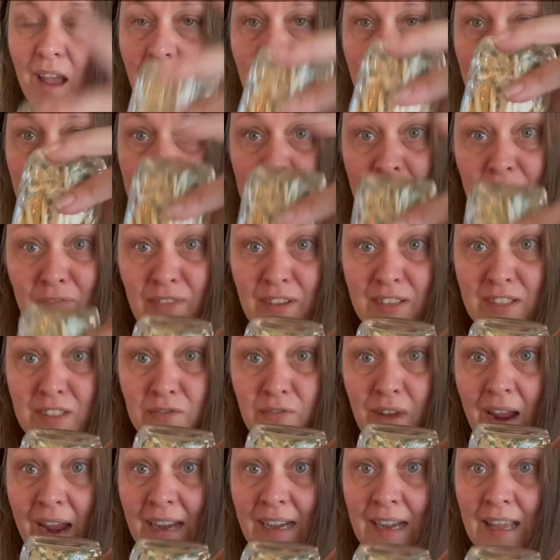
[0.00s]
Um, if it's
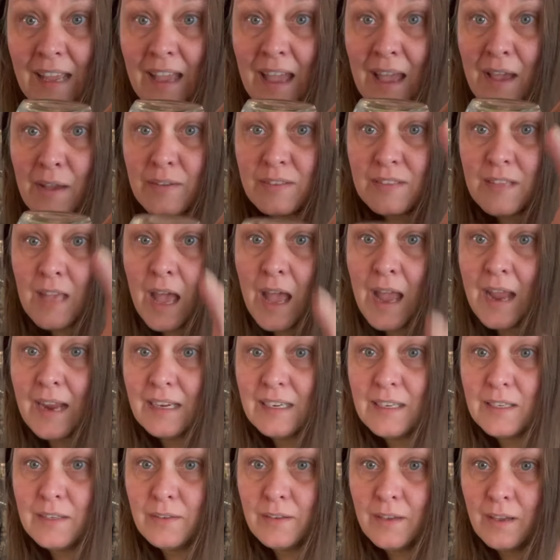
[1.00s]
raining
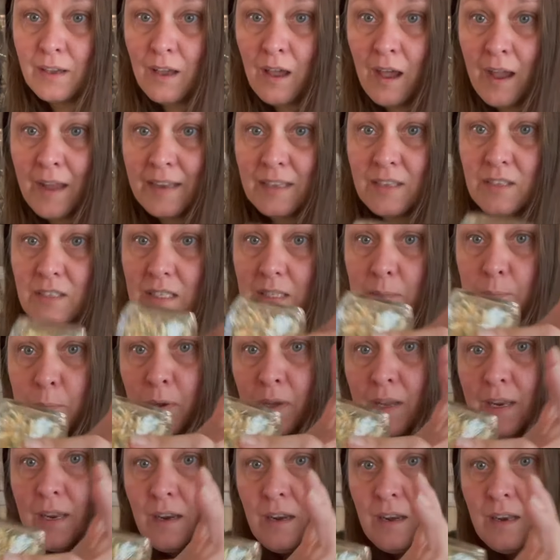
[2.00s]
outside, you can kind of just
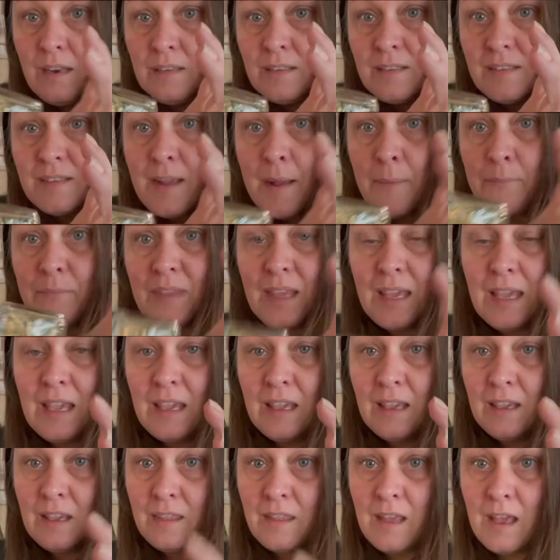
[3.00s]
put it in
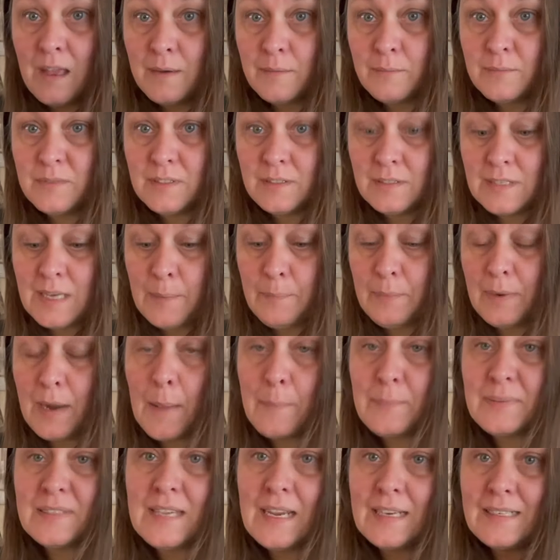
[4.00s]
something and then tip it
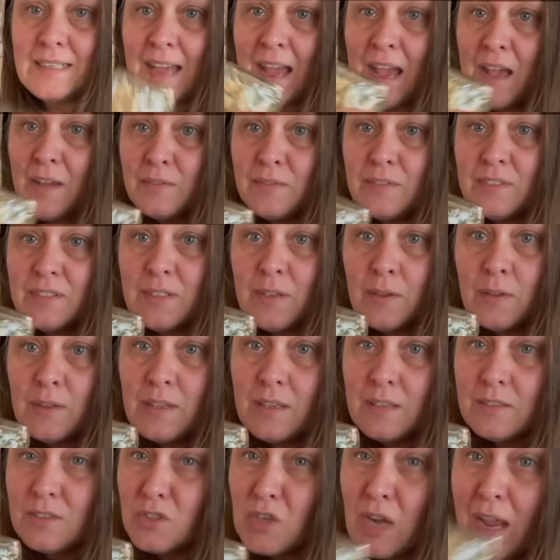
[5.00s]
upside down so
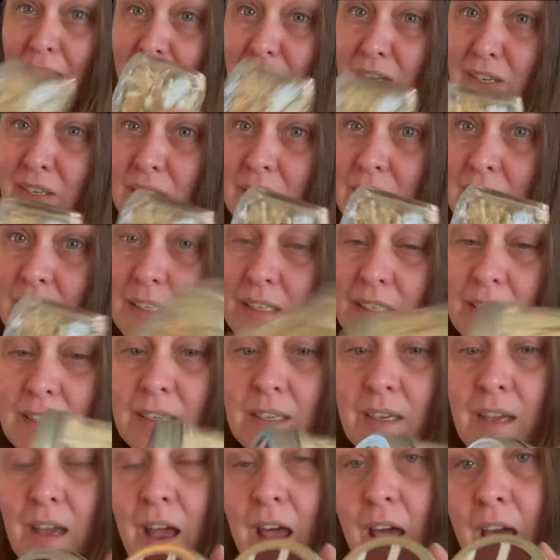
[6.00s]
the striker
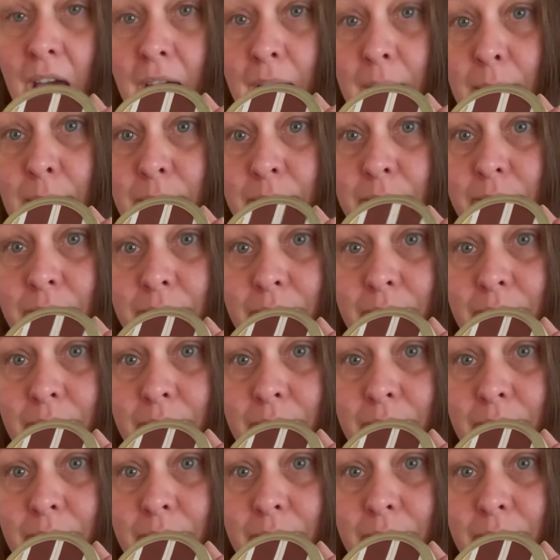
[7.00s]
um,